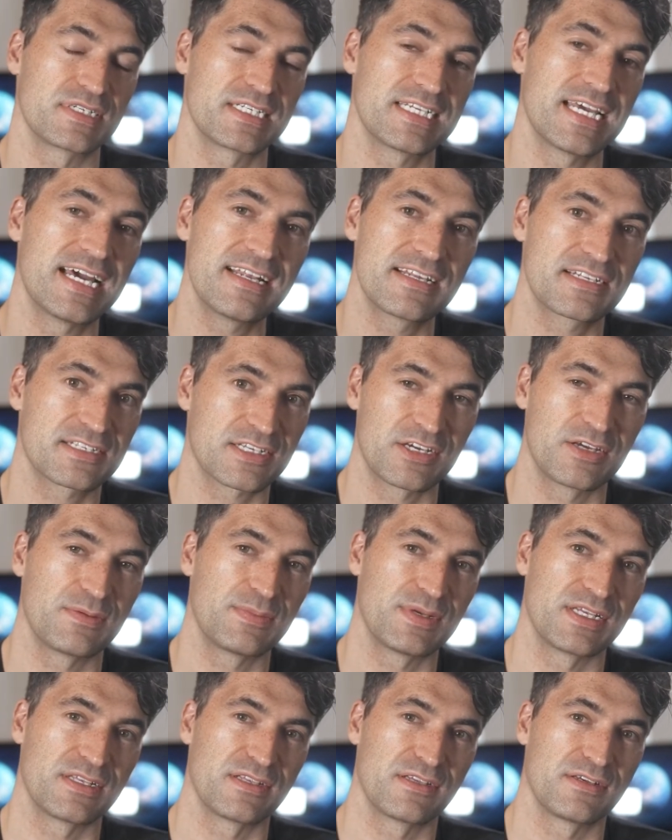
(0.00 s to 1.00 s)
telescope
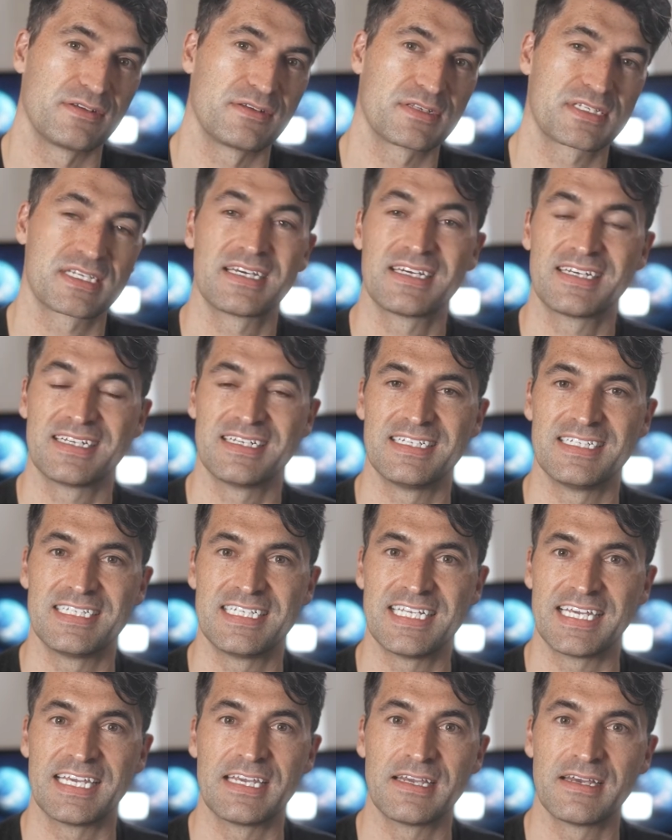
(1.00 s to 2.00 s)
being used,
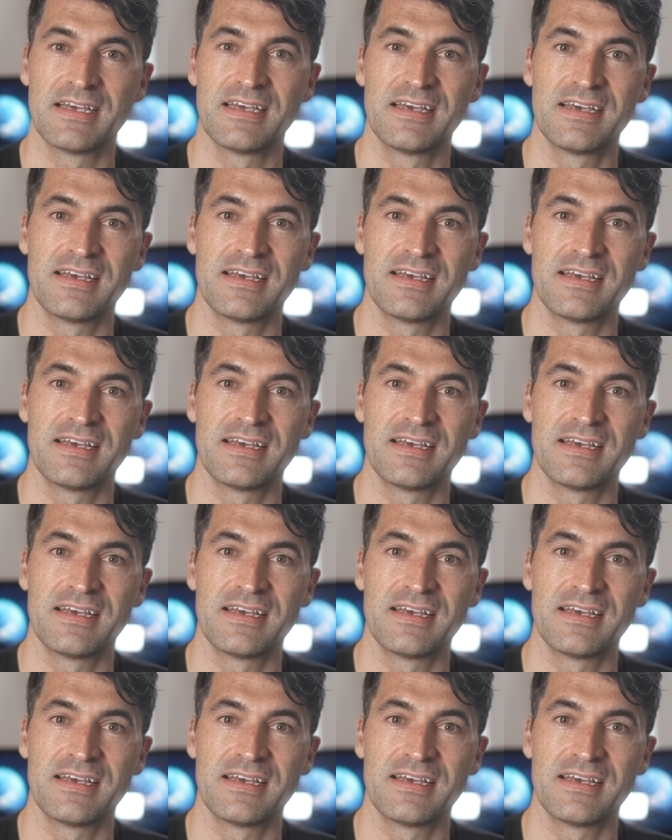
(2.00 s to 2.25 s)
d.